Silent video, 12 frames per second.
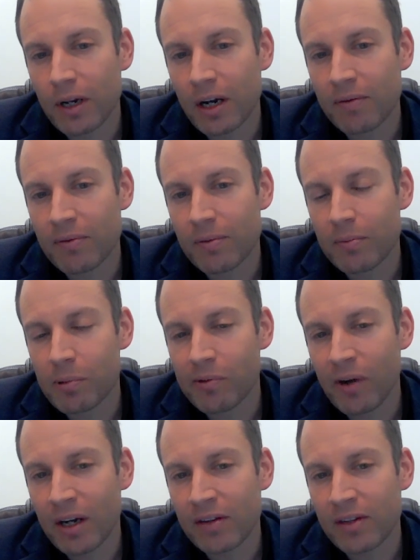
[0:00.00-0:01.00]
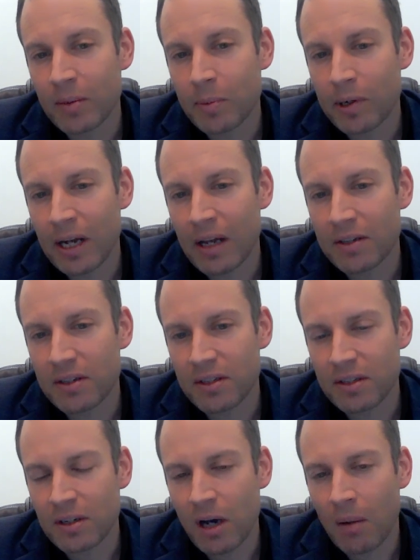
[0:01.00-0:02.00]
And I've provided deeper
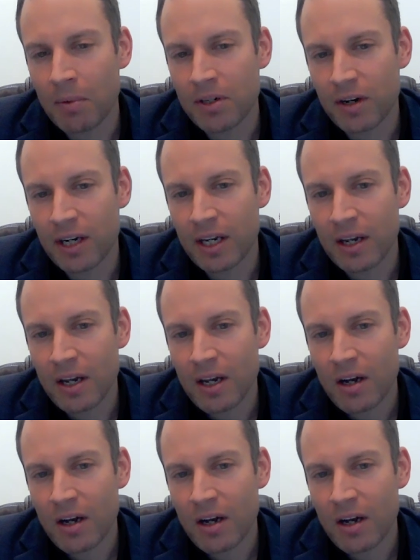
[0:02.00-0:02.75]
analysis and commentary